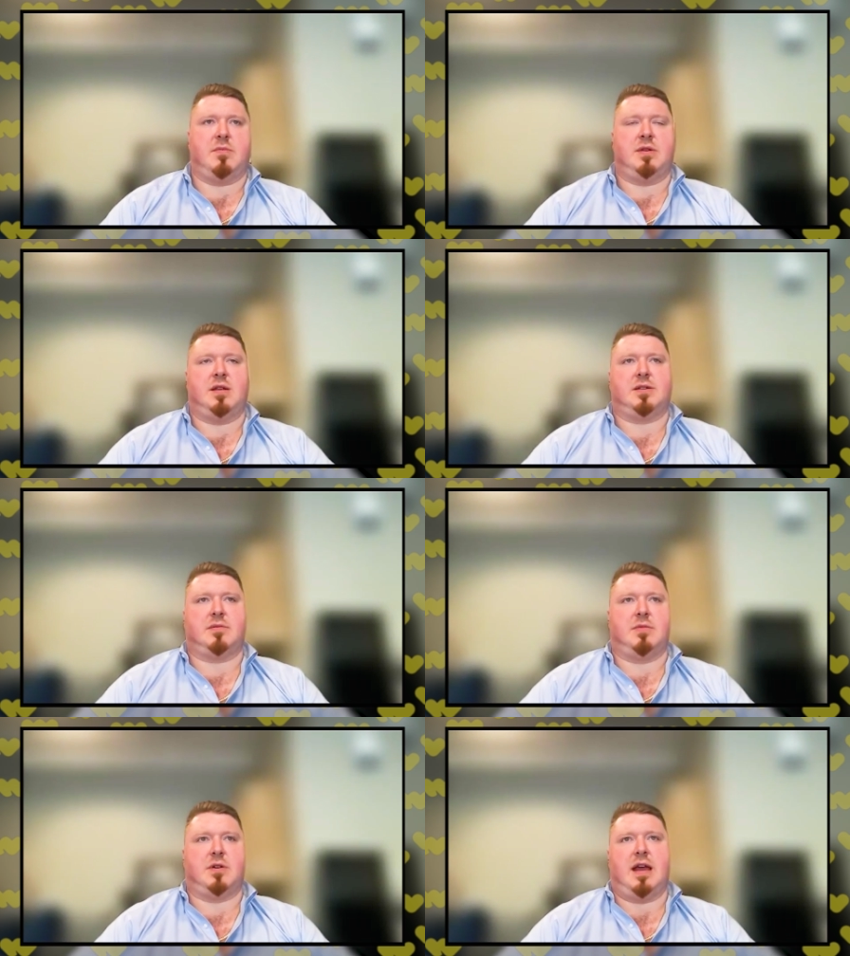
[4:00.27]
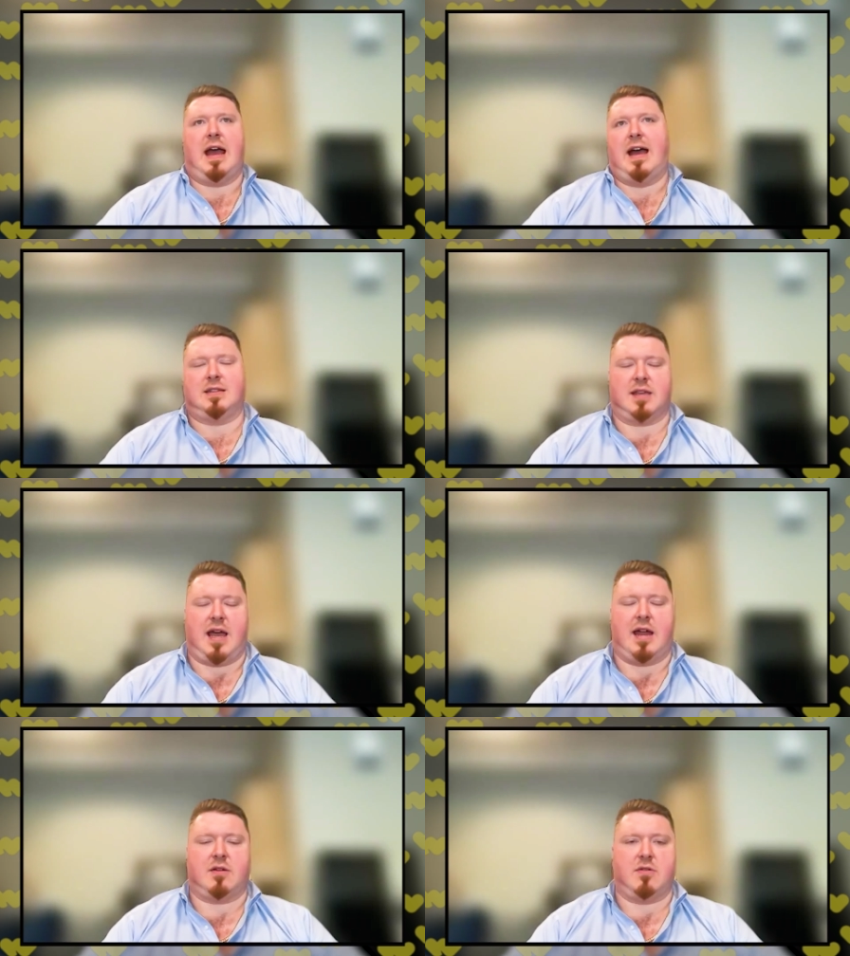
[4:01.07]
competition, but as
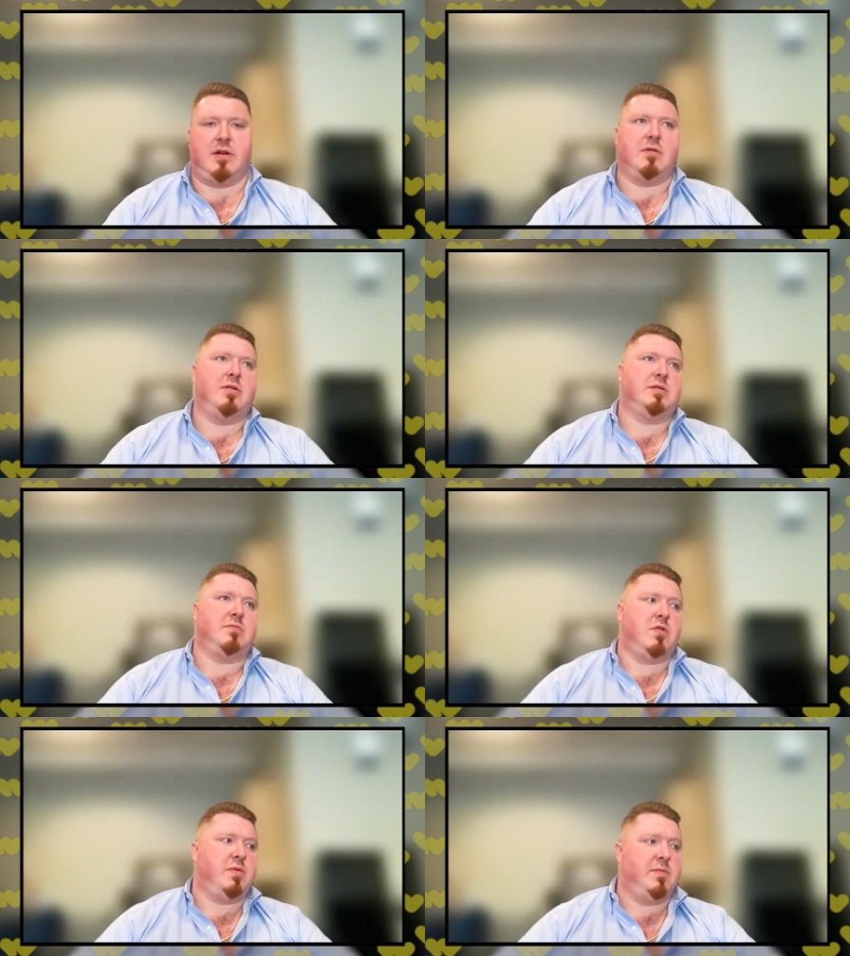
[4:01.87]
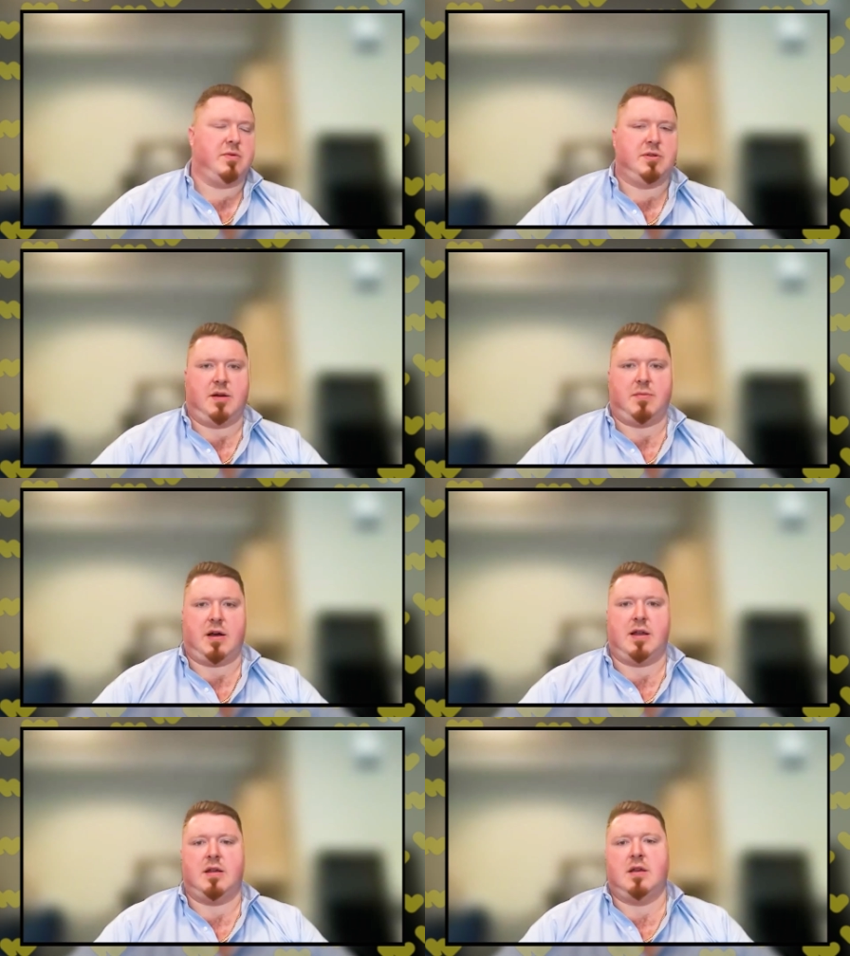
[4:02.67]
the category grows and more people
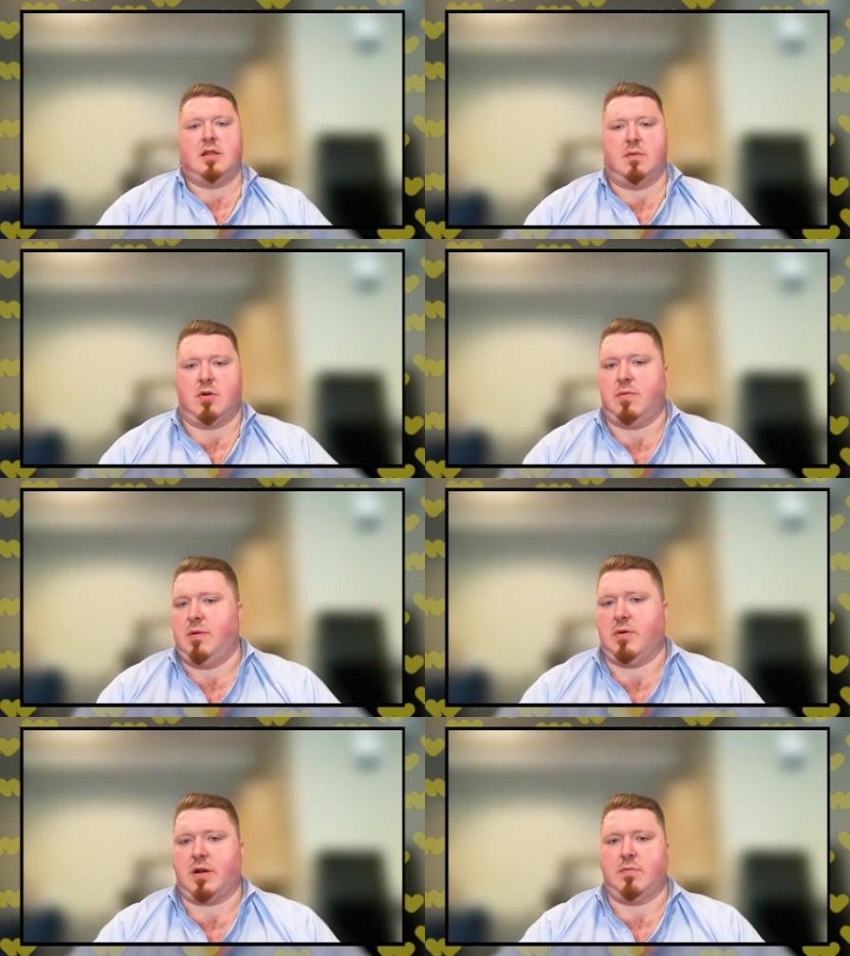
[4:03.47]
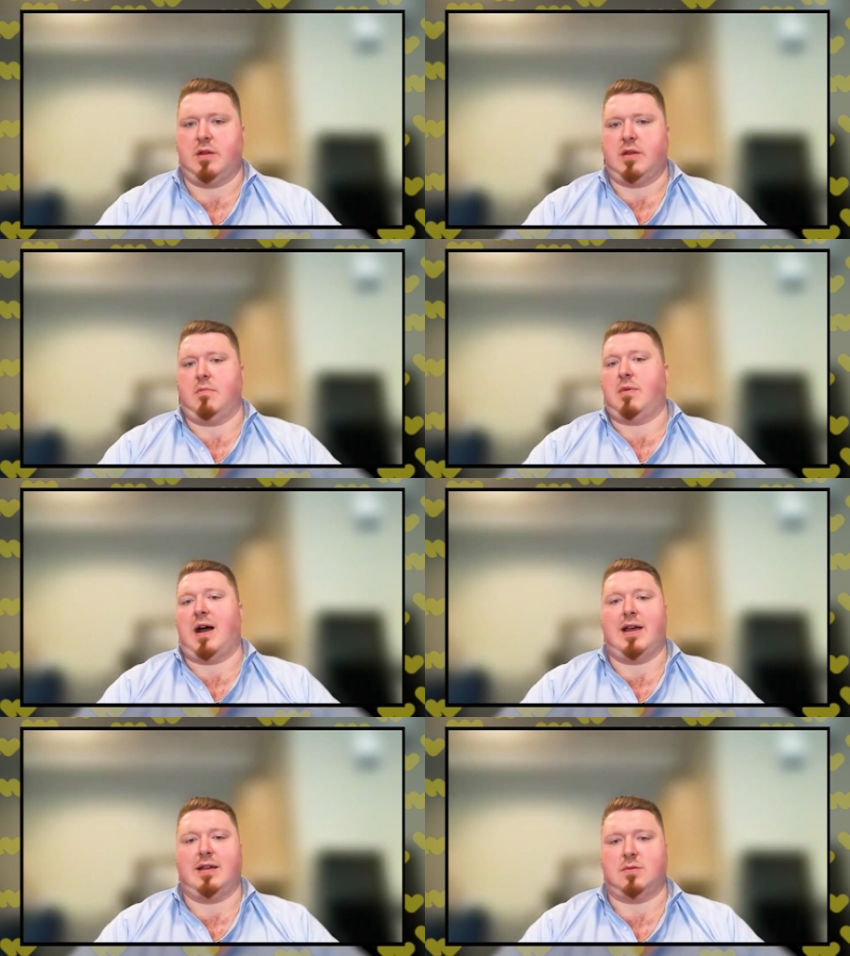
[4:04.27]
jump on, the more people are going to be there to
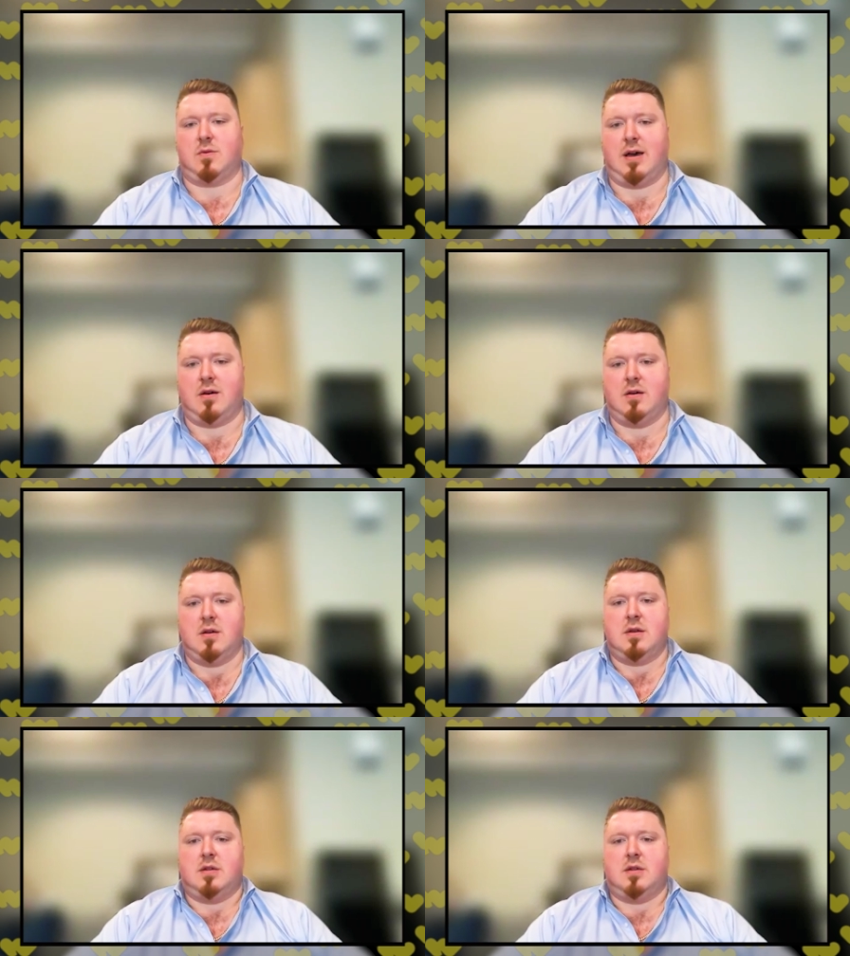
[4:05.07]
buy as well.